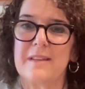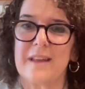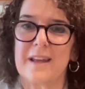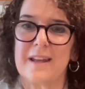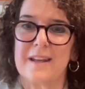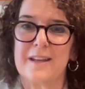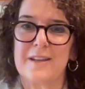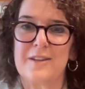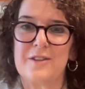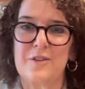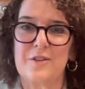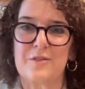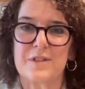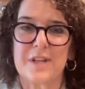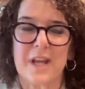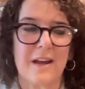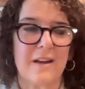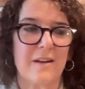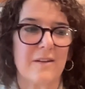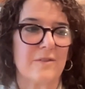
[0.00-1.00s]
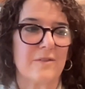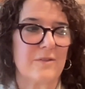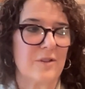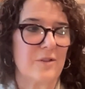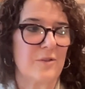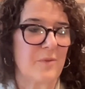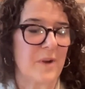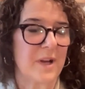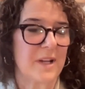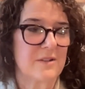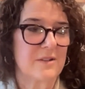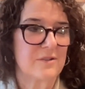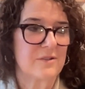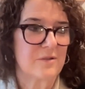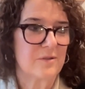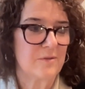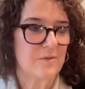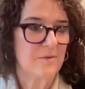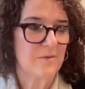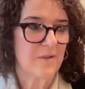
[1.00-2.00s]
that in your town, you went
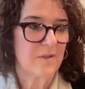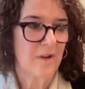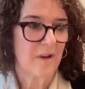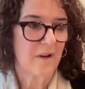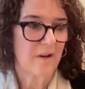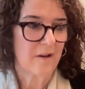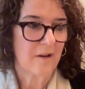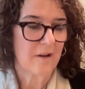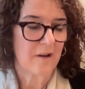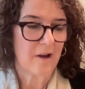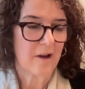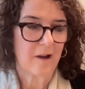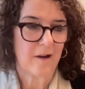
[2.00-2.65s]
to the